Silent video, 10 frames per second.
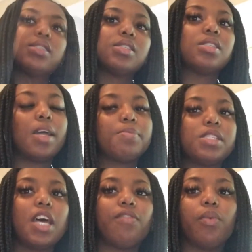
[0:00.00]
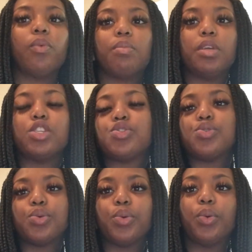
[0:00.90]
Step 7 would be
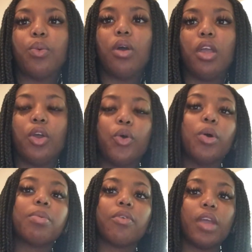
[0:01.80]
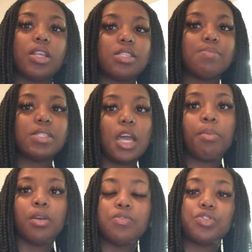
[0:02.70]
to incorporate some
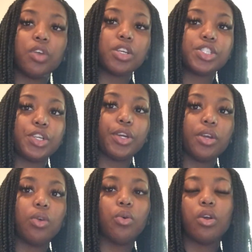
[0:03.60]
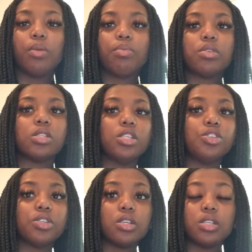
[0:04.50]
type of structure or
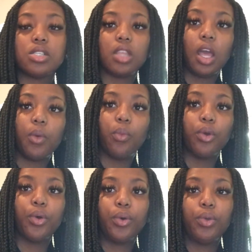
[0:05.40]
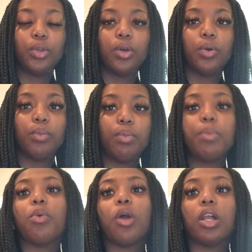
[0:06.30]
procedures that will,
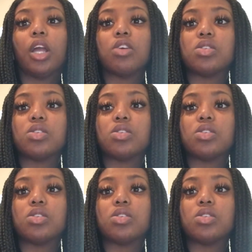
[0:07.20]
people are allowed to